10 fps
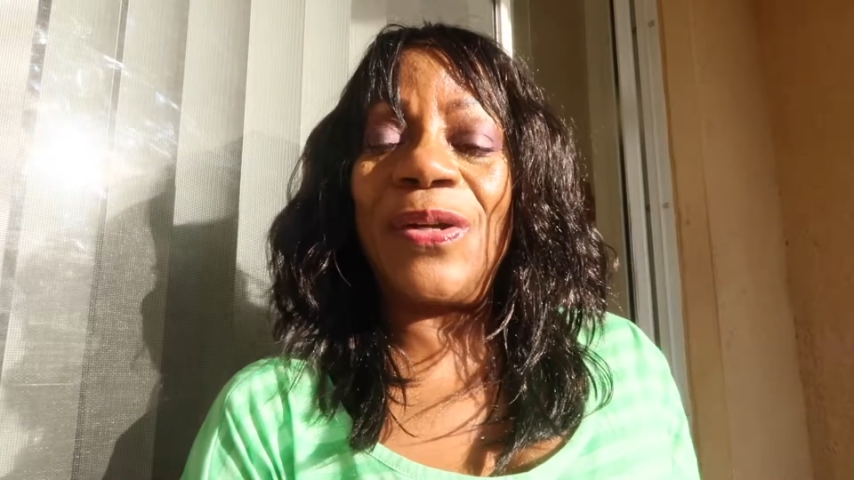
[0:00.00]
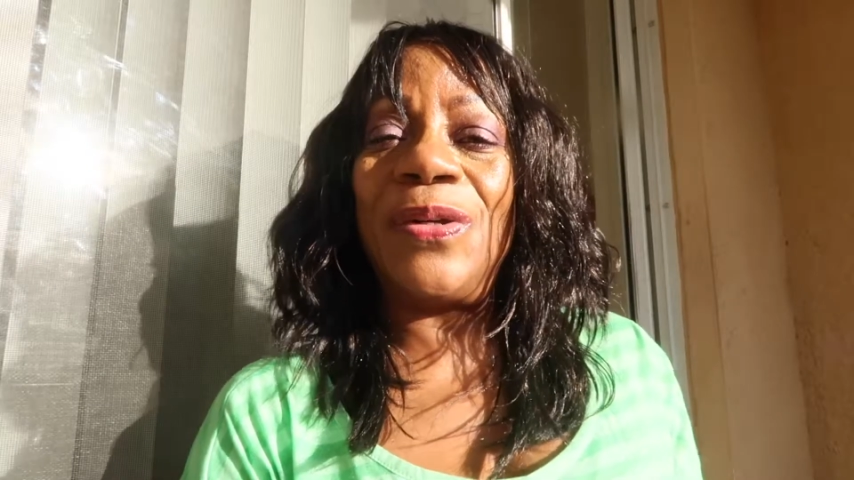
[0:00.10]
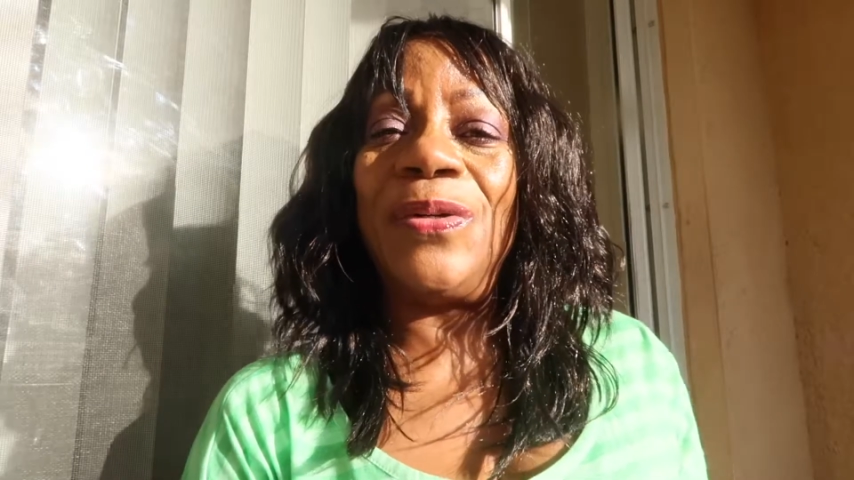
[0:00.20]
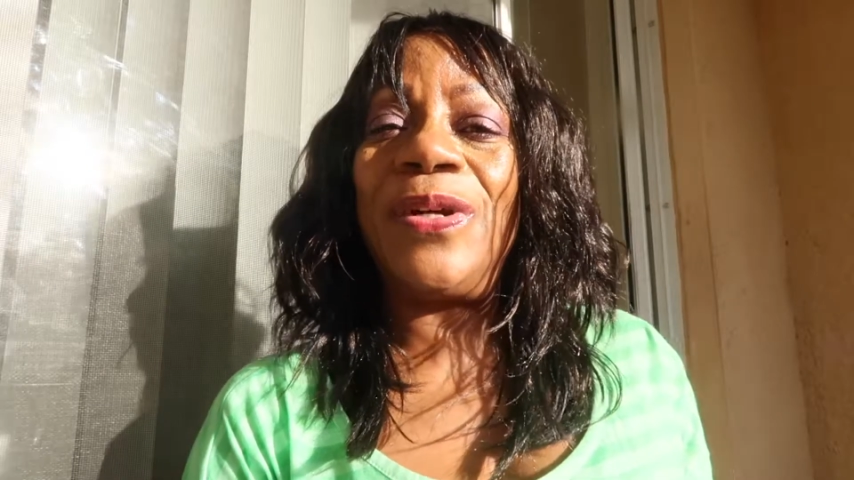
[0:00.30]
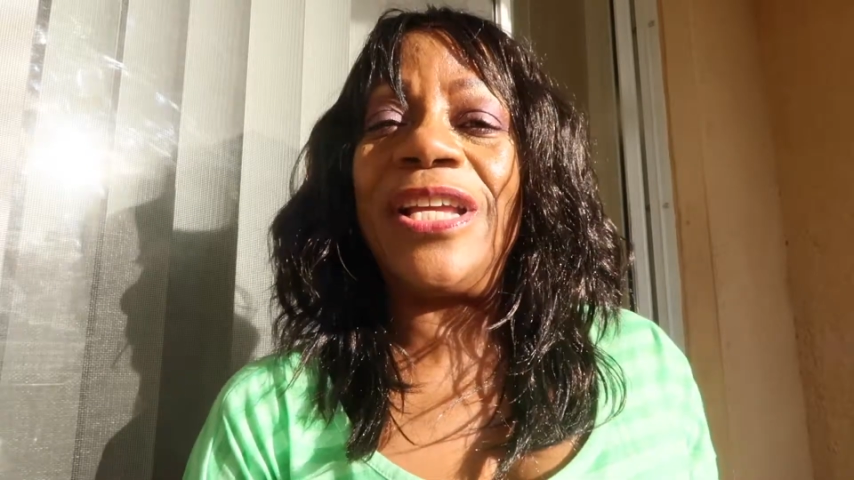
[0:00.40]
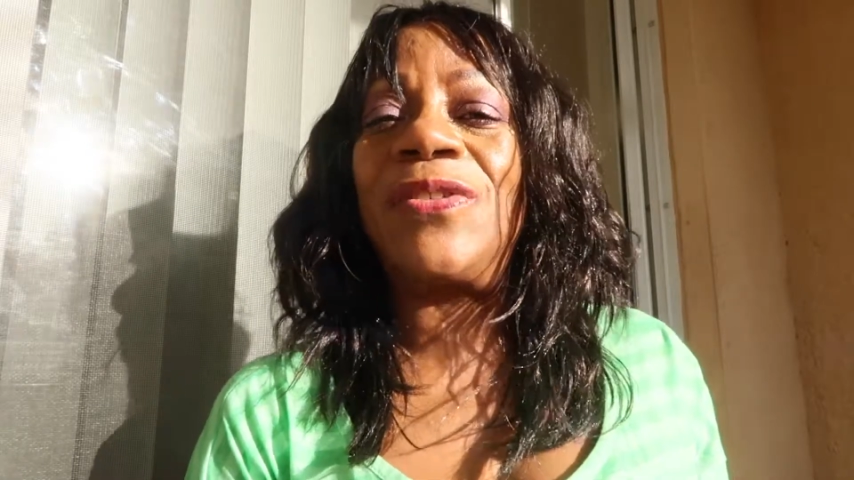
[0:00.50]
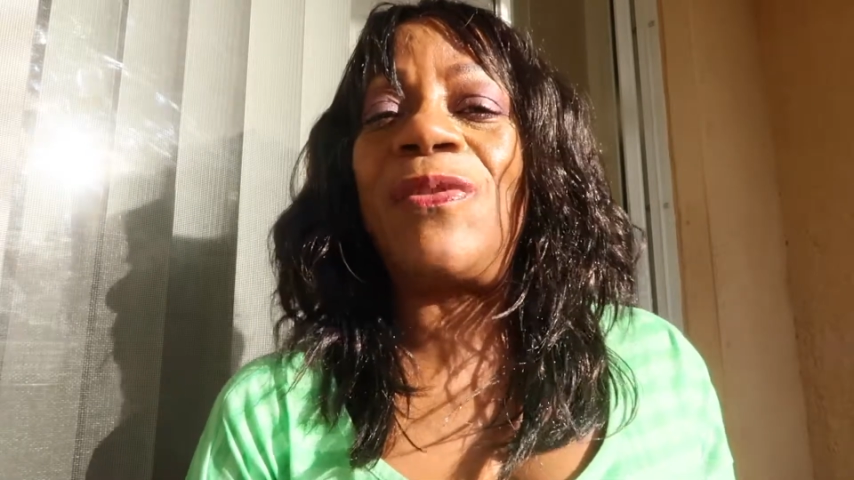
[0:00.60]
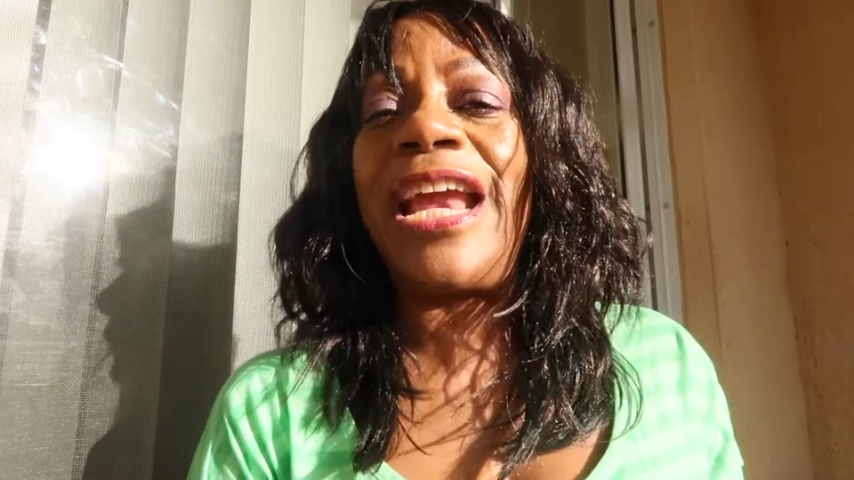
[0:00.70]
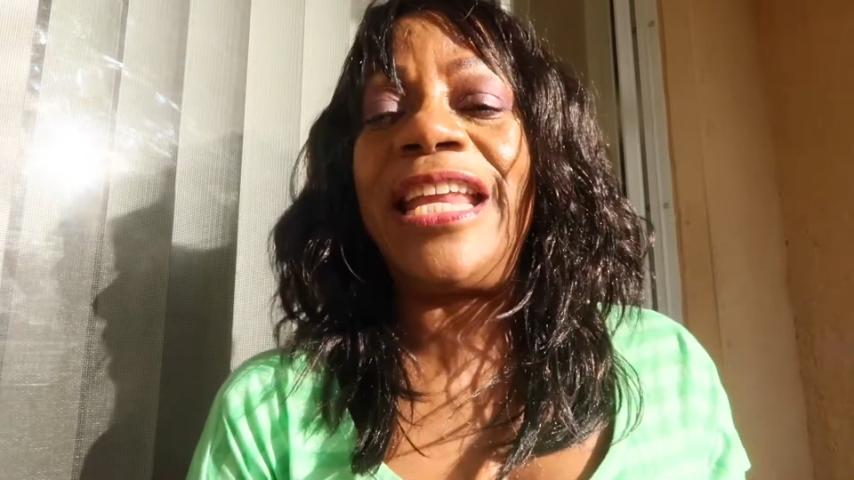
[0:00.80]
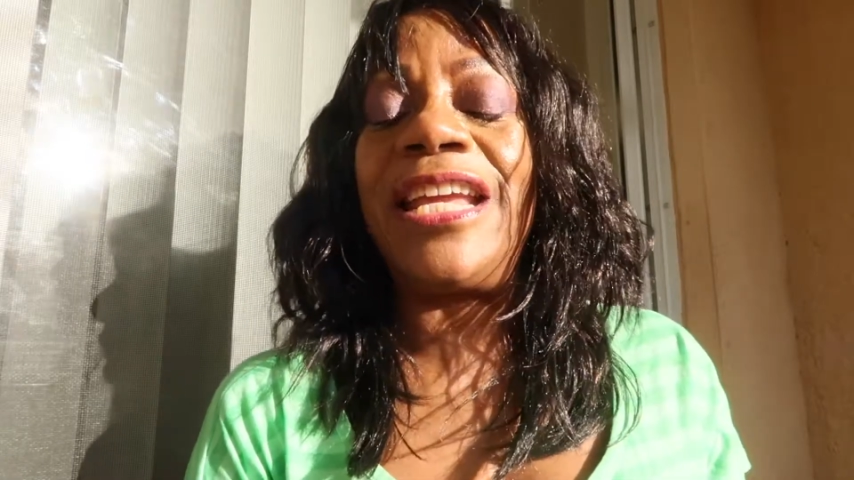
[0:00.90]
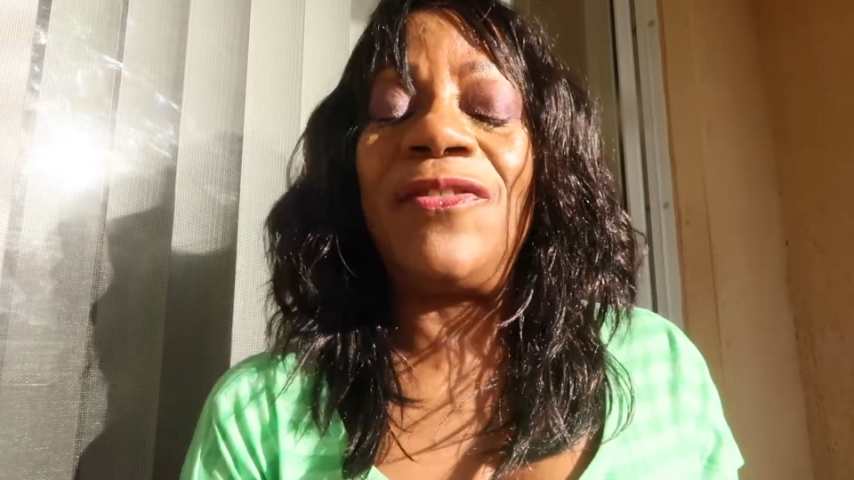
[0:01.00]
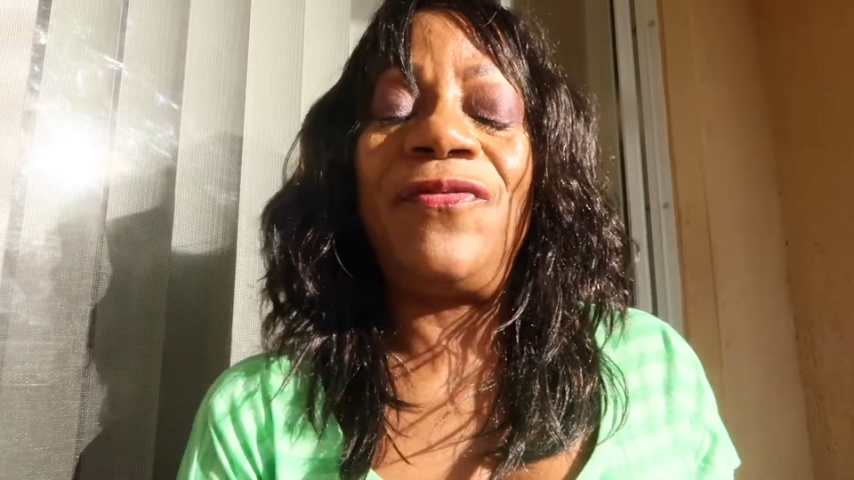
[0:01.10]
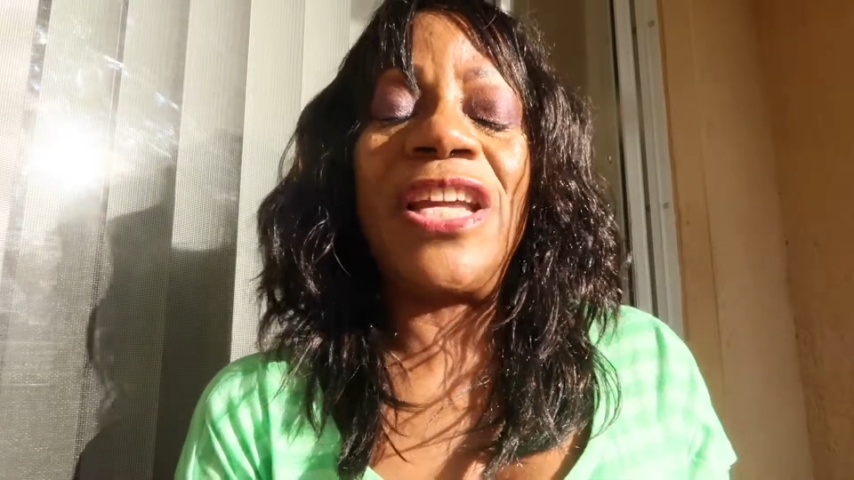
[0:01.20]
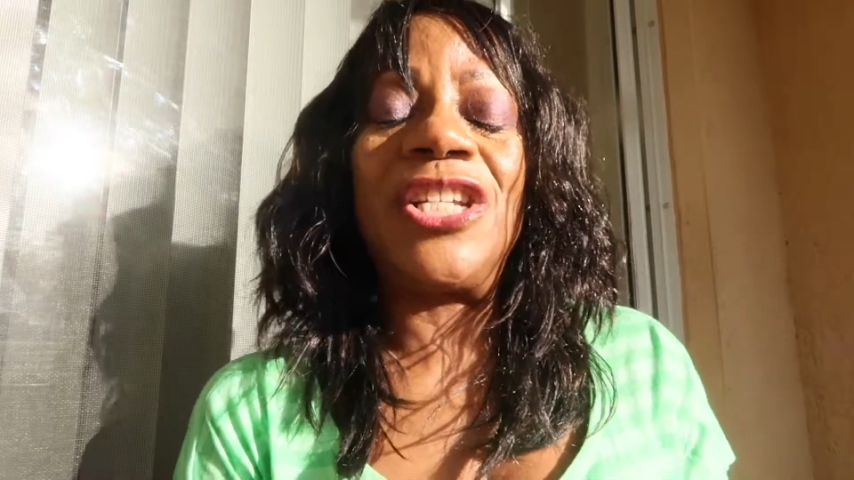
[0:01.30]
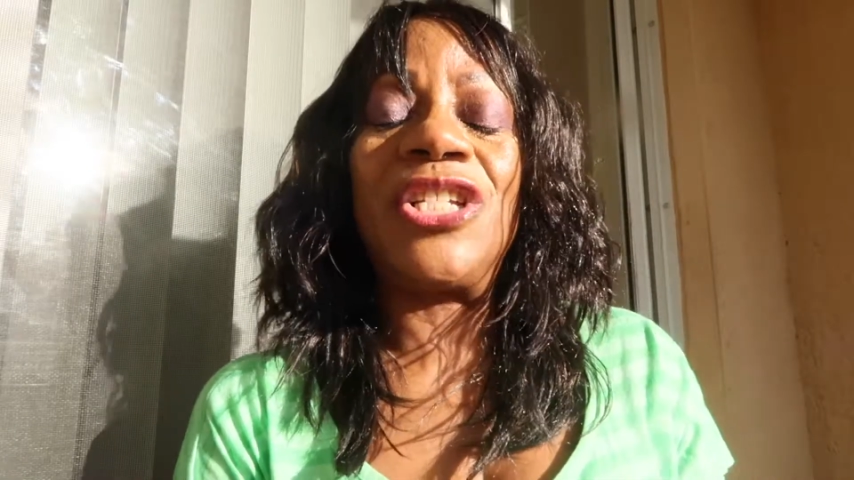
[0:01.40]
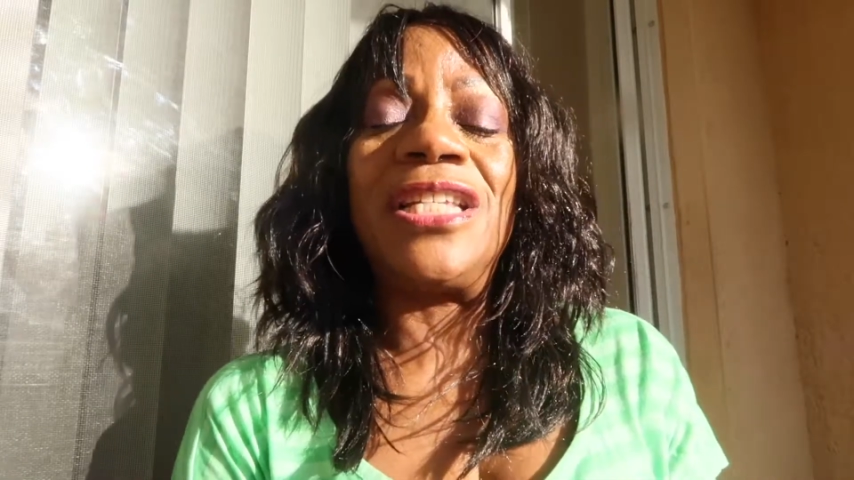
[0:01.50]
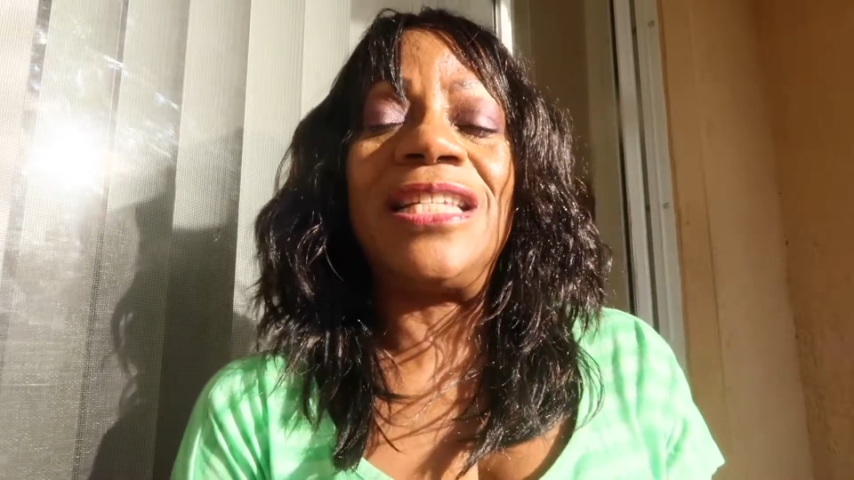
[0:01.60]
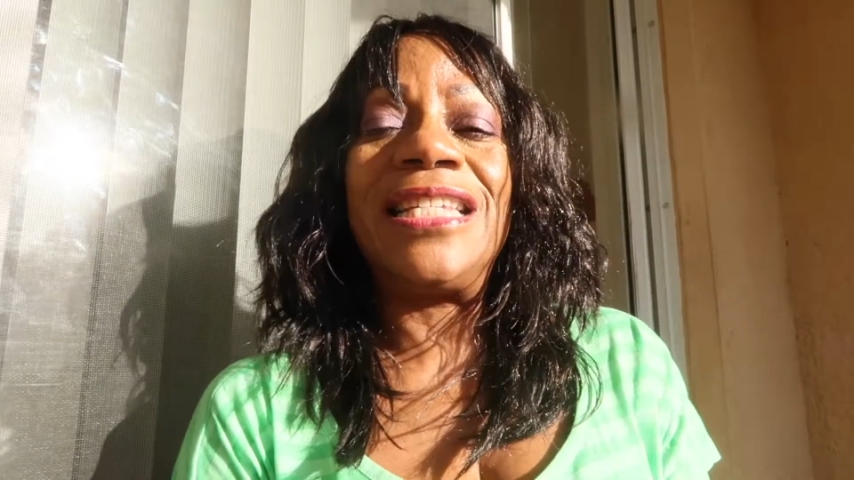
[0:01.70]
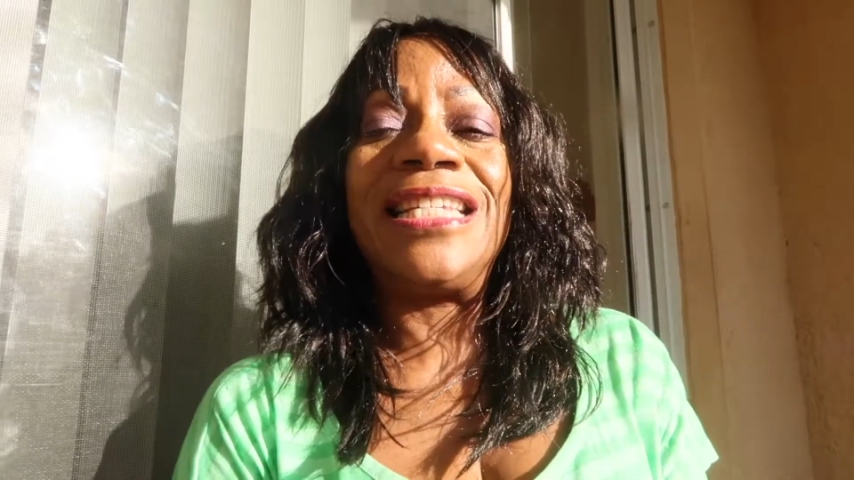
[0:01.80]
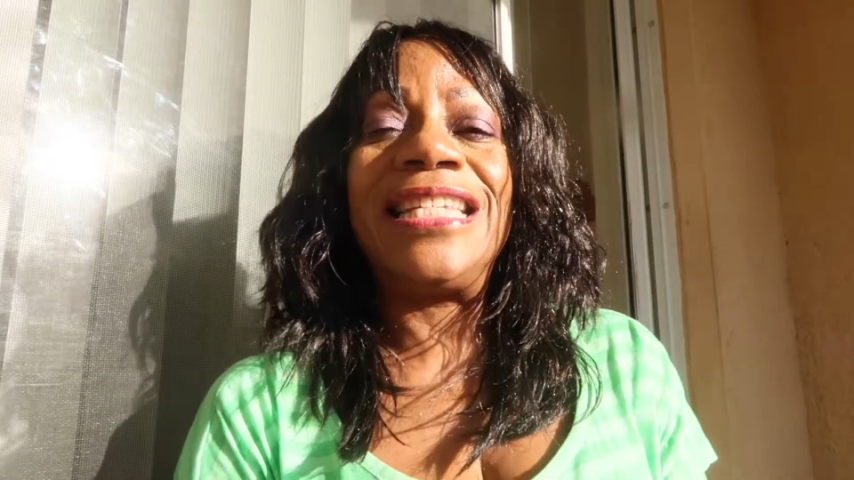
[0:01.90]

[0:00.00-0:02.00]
who is writing a fiction